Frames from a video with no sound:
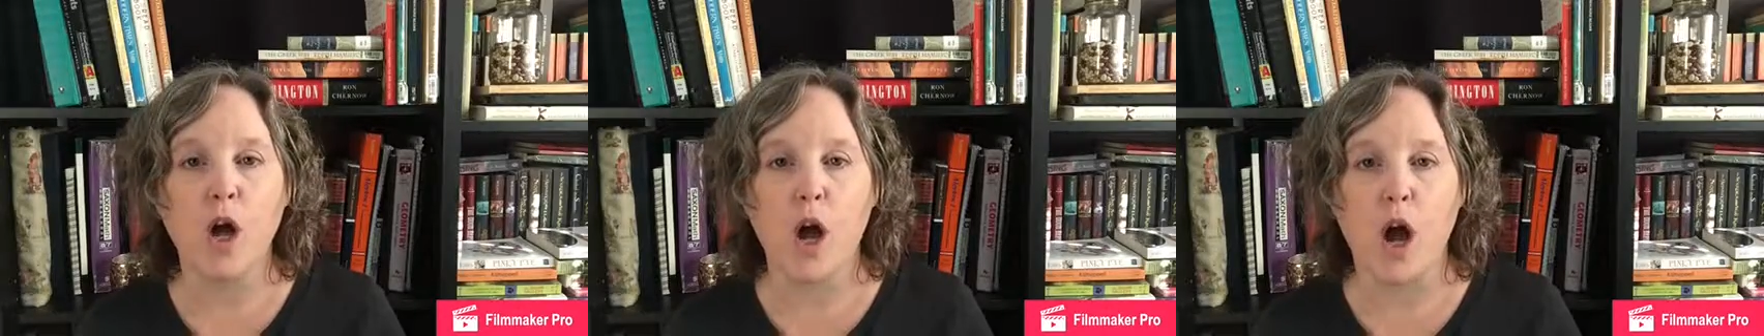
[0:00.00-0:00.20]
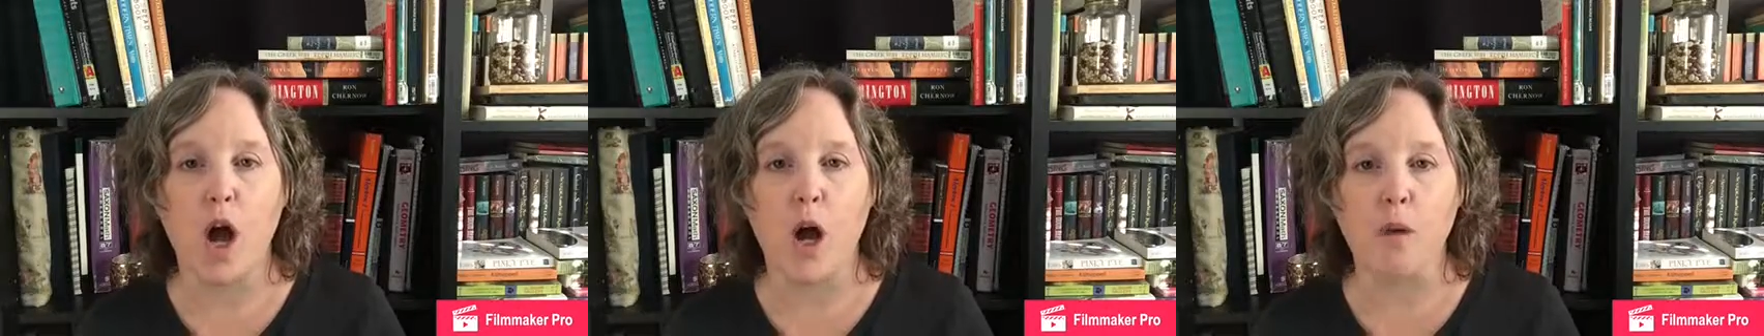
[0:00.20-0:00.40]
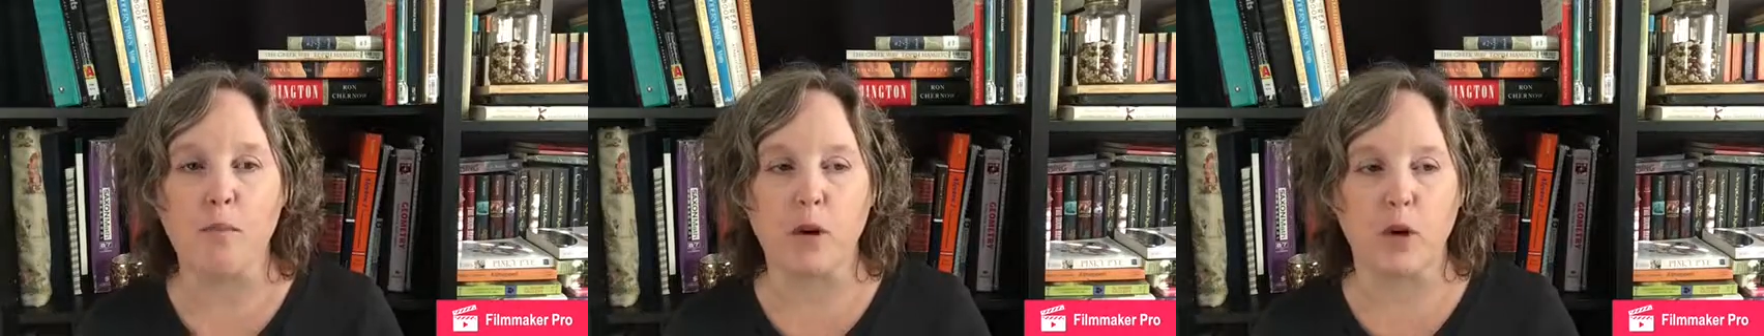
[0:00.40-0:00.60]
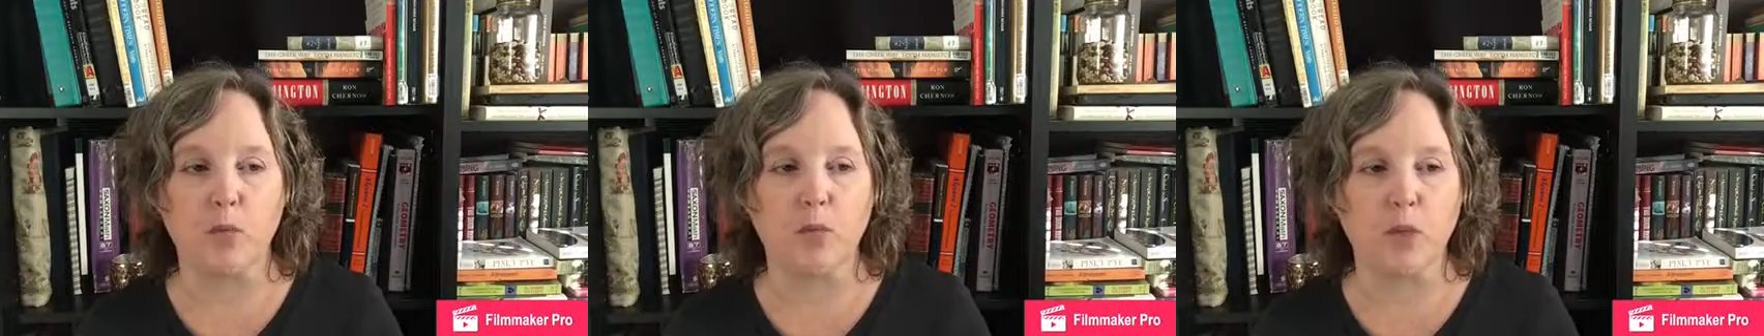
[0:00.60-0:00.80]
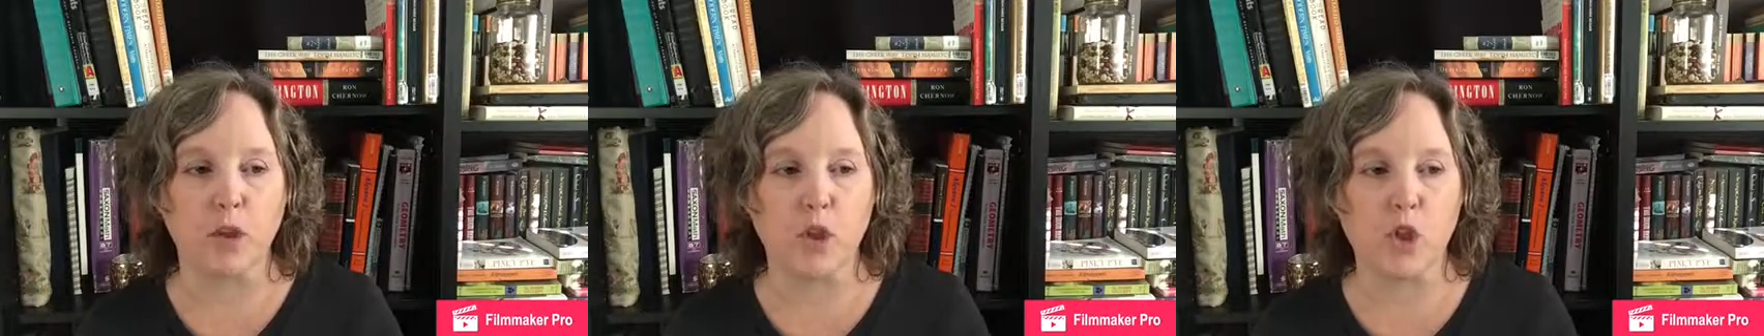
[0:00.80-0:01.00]
but I
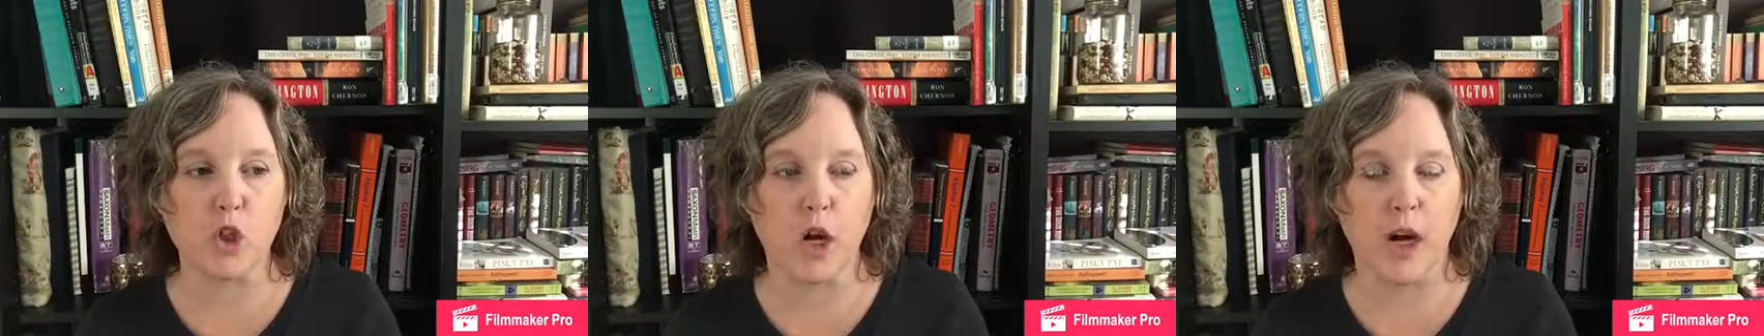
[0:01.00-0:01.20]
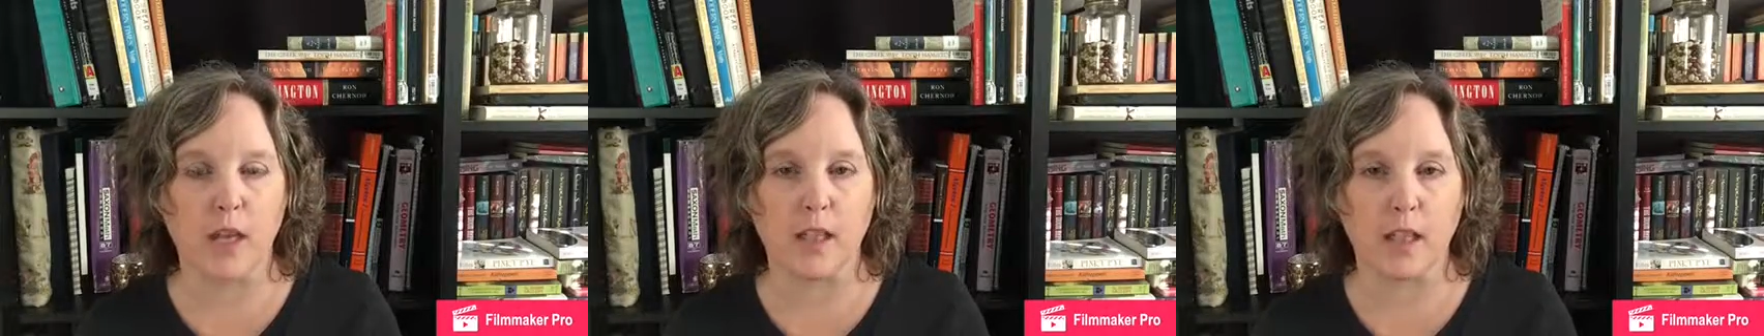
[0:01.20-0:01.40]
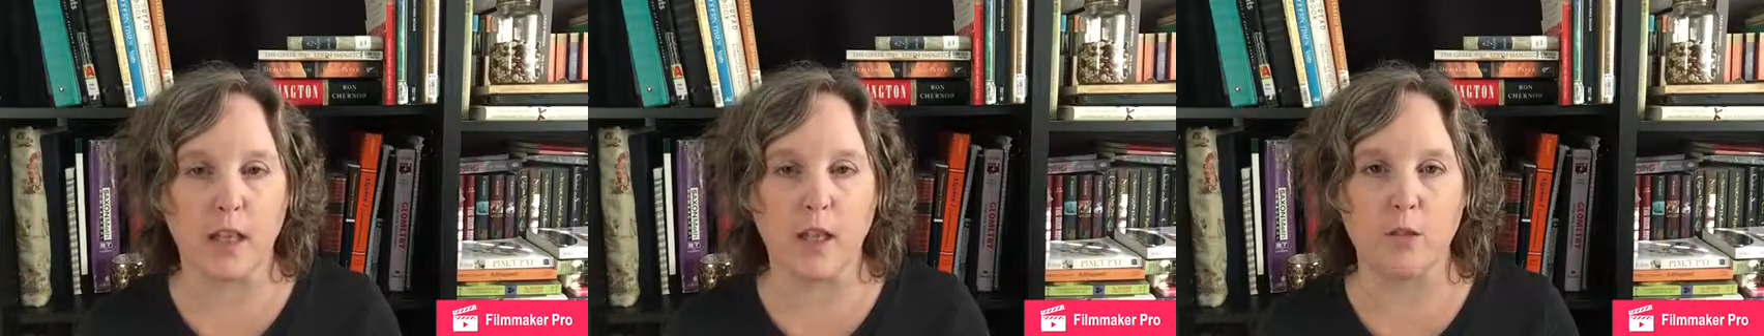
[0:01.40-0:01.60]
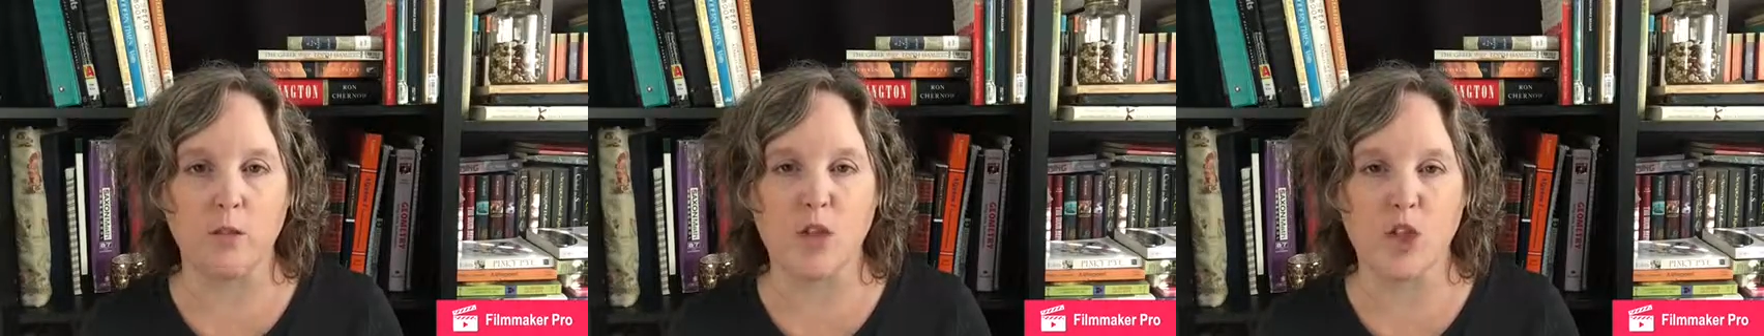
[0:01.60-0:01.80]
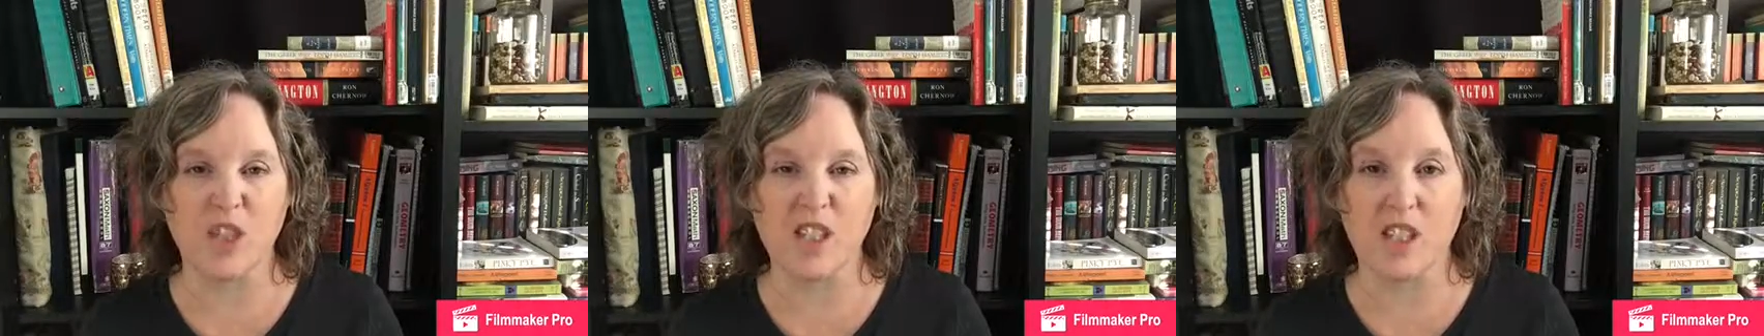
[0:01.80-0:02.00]
really try to let them
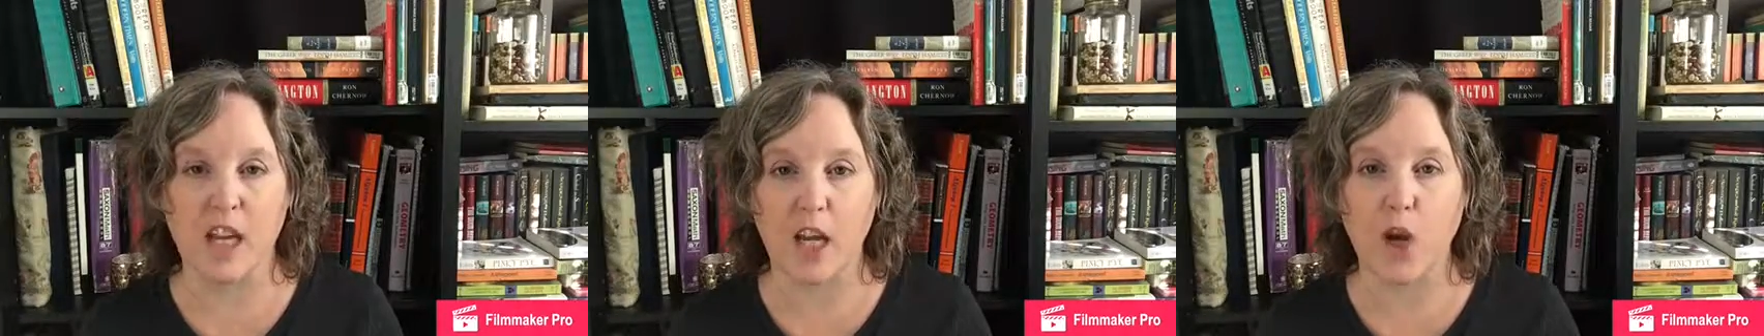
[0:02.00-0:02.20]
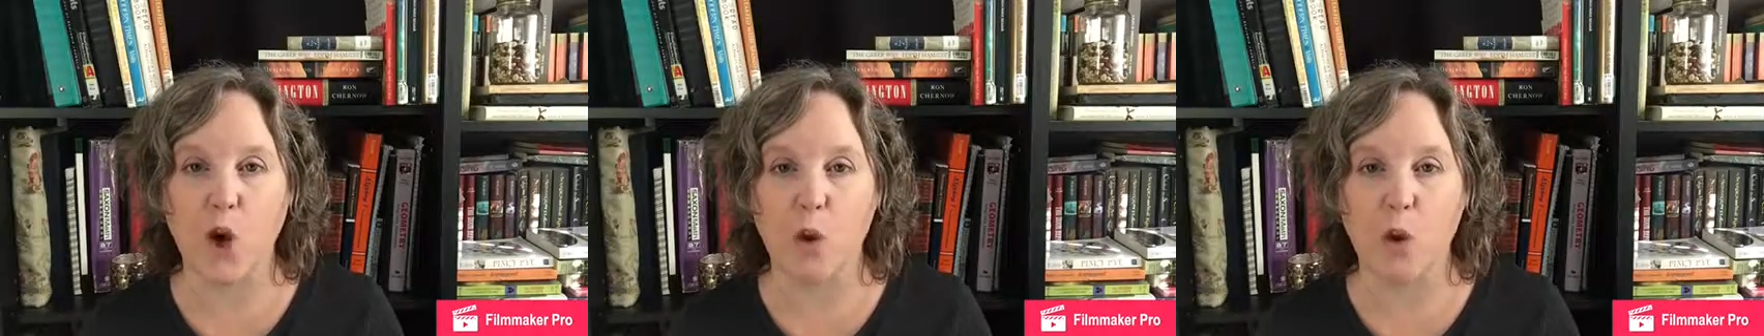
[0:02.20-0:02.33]
to just take